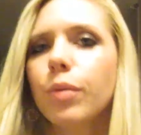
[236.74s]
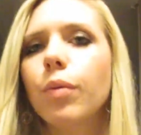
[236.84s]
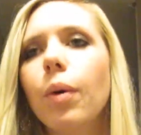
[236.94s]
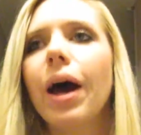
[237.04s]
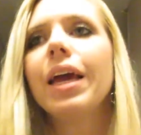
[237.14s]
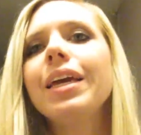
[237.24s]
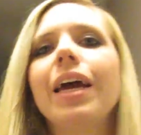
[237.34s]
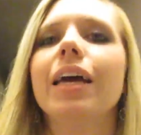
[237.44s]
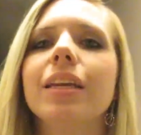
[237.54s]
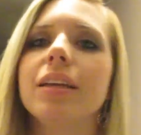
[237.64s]
quite
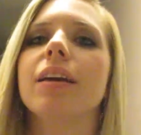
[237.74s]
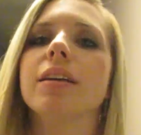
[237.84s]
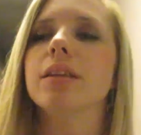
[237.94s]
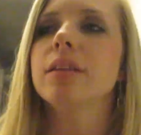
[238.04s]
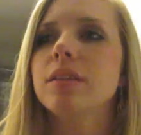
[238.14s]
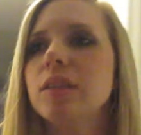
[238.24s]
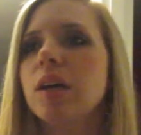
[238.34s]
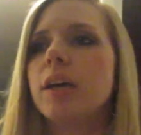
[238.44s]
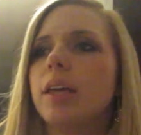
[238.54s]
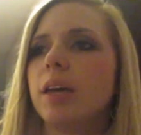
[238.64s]
yet because it's
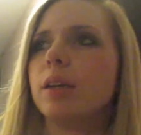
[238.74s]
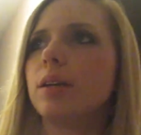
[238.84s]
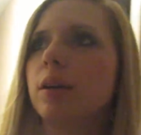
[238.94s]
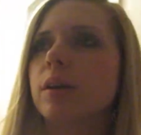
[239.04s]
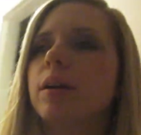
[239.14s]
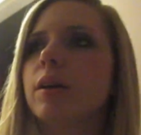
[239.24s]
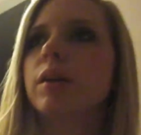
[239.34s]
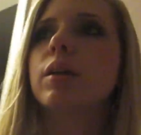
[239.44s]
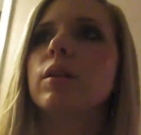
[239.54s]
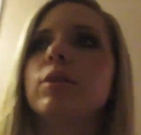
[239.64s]
not yet
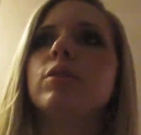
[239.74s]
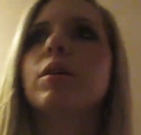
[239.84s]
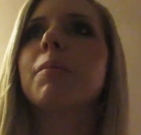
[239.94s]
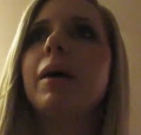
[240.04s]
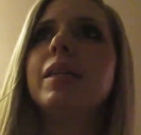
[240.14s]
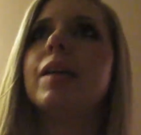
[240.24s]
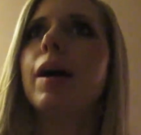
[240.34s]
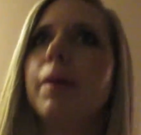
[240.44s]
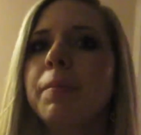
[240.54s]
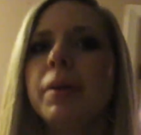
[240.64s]
close to her
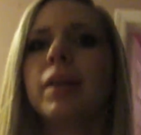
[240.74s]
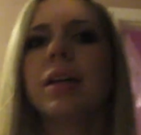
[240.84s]
bedtime.